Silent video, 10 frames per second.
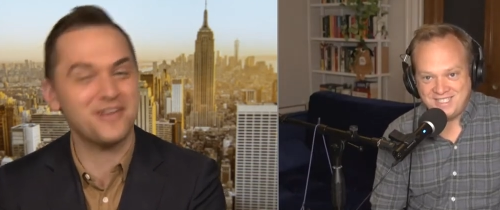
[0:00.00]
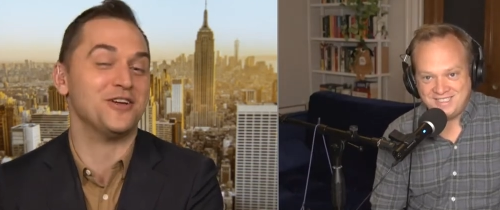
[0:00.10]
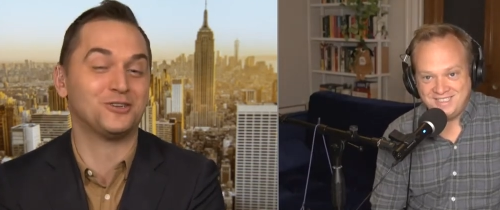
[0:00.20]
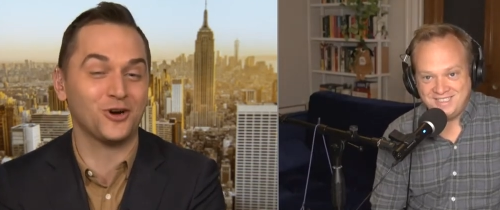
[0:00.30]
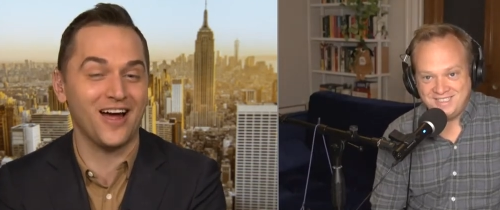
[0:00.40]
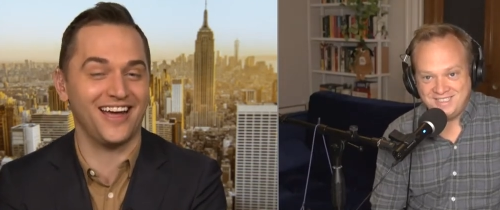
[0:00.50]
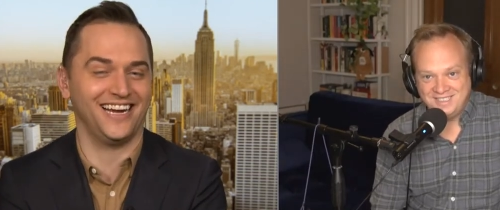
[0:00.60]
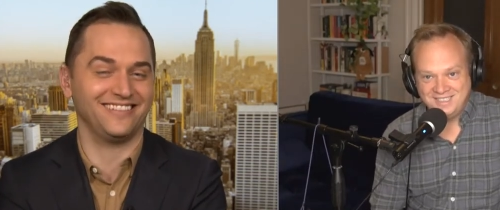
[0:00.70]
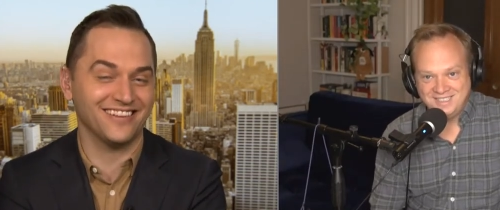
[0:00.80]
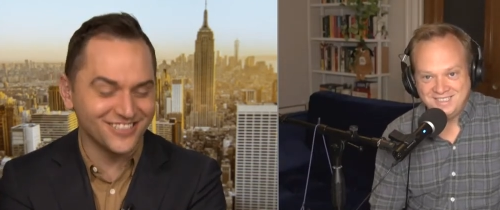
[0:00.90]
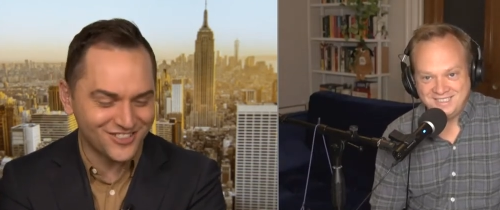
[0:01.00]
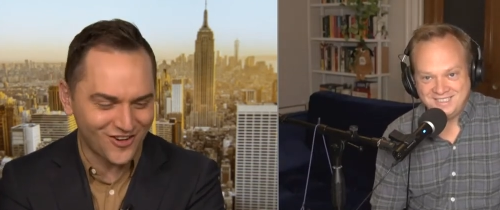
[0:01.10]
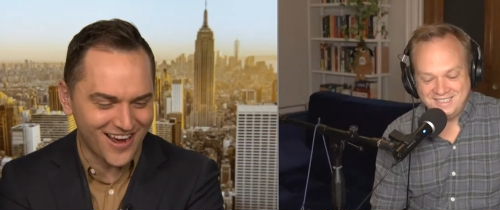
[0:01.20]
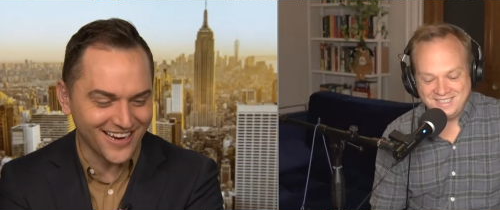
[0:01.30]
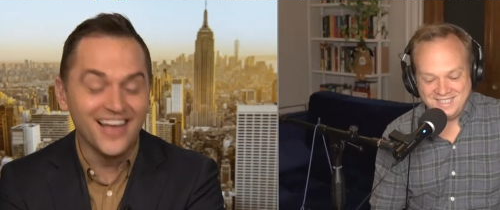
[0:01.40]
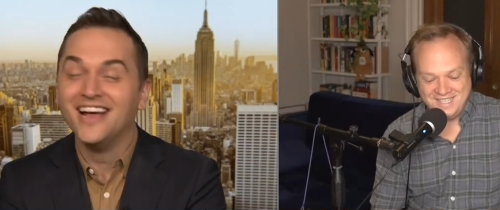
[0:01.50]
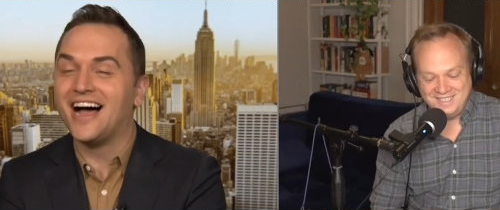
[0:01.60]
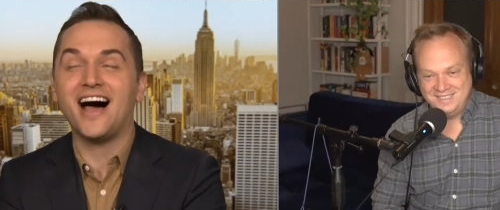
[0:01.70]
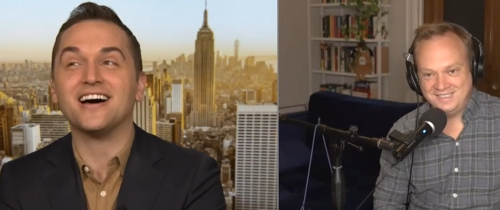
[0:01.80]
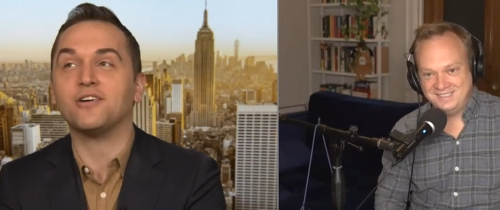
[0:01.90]
Speaker 1: but they're trying. They're trying.
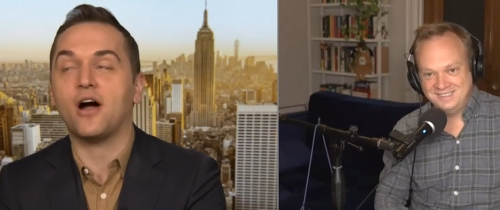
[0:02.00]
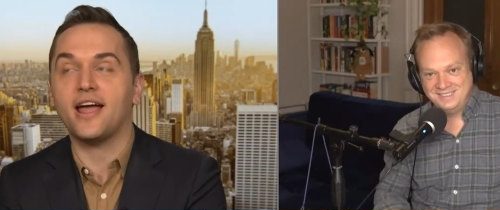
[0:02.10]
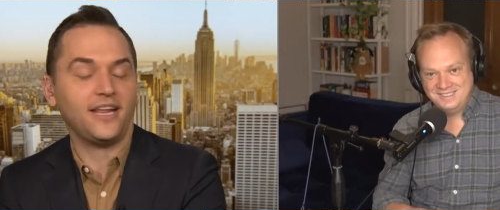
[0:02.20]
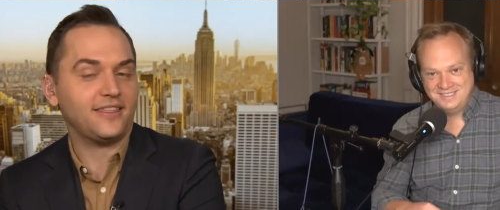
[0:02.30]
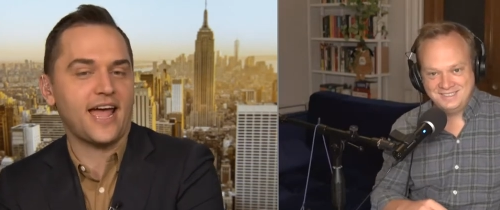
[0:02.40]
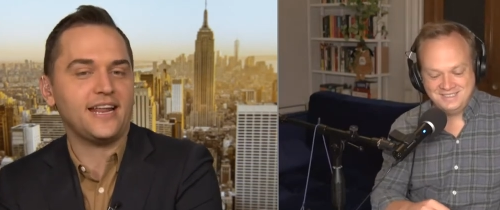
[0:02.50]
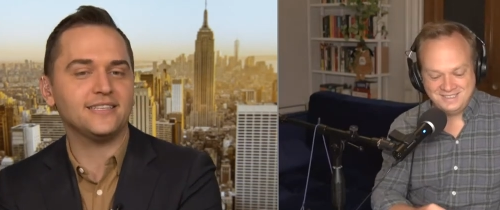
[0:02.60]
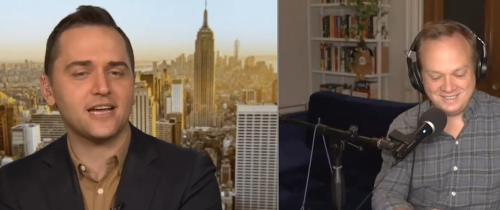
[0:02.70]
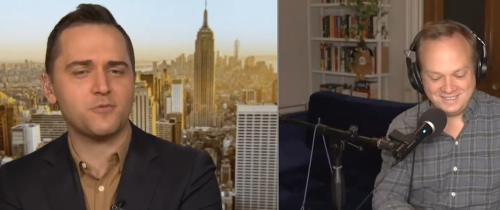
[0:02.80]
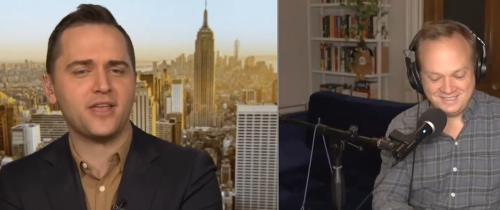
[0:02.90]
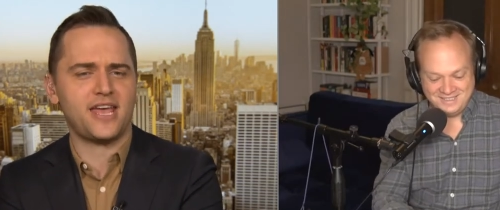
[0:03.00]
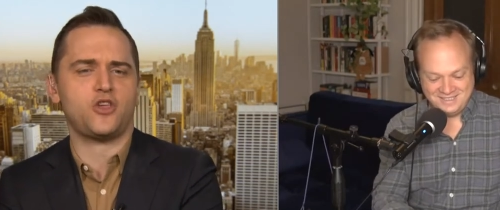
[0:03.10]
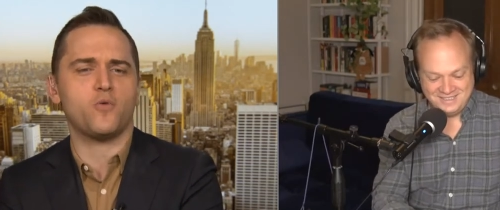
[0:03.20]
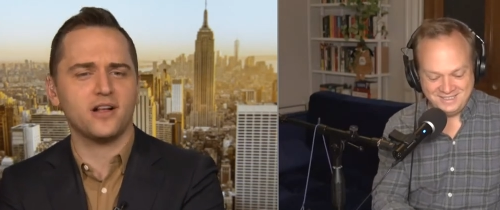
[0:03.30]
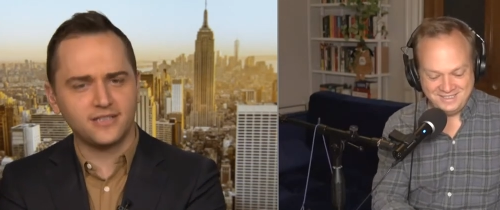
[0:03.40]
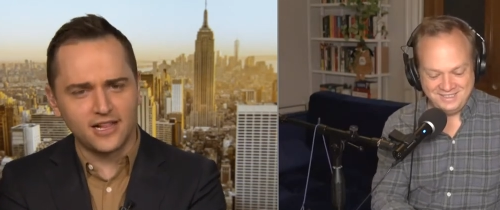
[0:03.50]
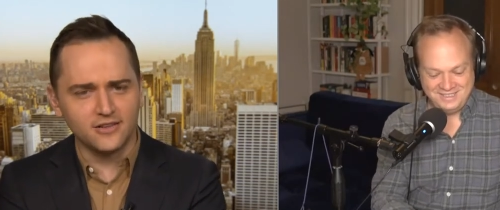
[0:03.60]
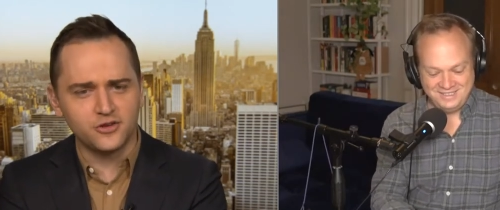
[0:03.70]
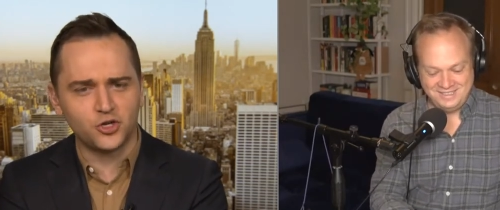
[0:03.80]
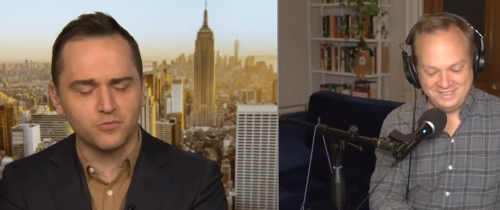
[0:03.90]
Uh, any anytime we get you on
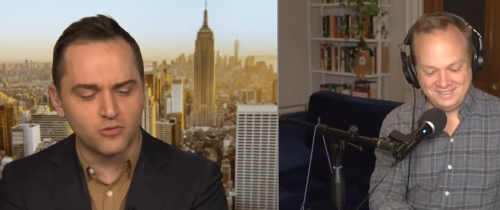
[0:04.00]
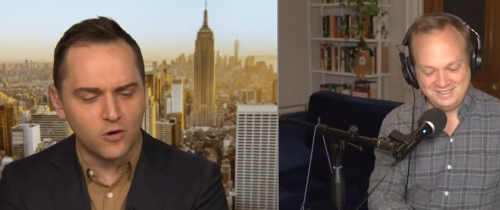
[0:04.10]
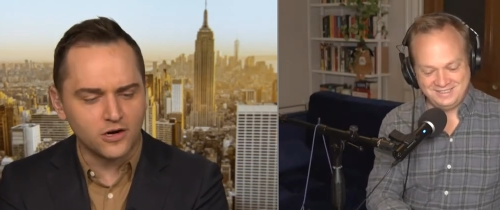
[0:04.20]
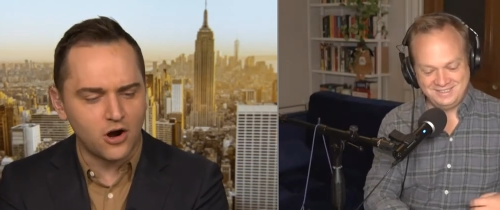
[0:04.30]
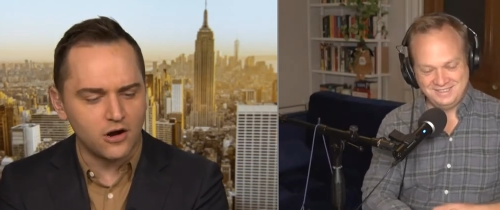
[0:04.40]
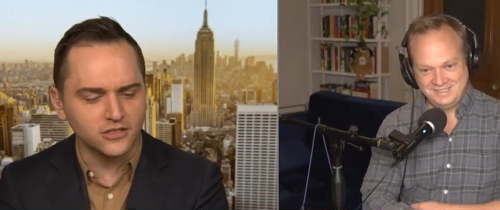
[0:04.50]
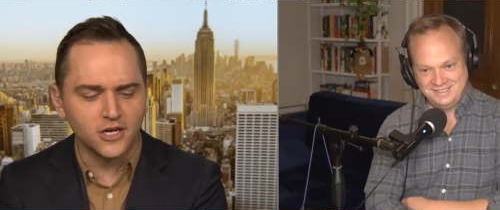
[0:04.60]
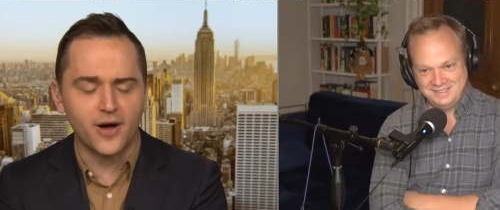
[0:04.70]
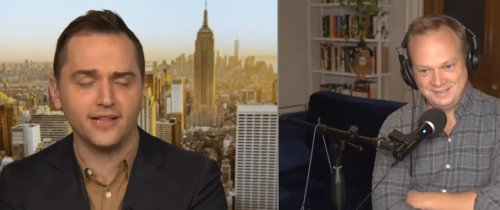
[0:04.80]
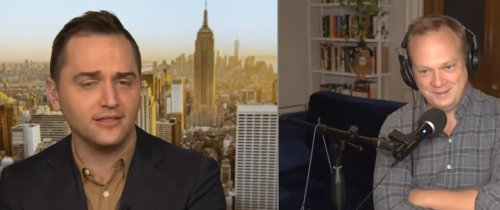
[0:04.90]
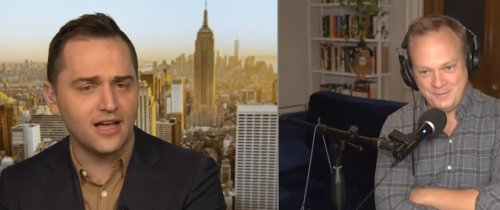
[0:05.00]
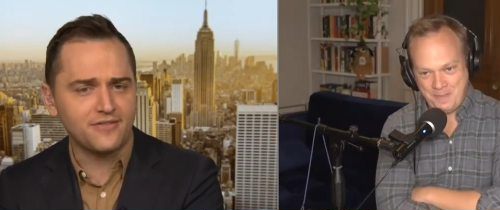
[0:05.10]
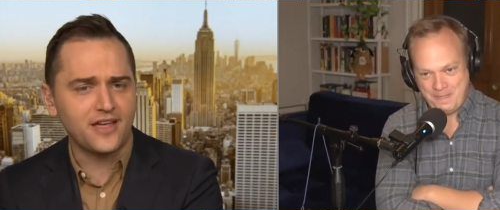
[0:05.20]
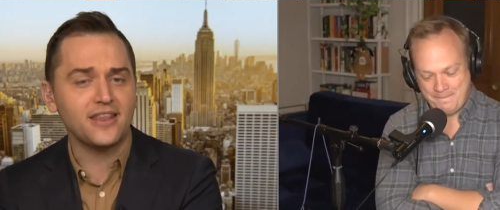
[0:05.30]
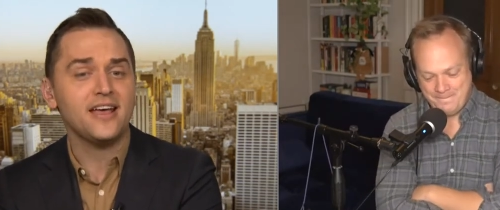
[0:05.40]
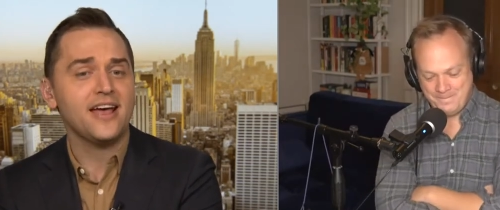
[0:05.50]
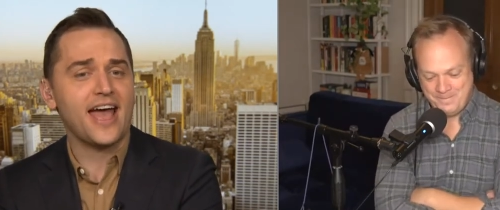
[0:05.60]
television, more Carlo, I love it.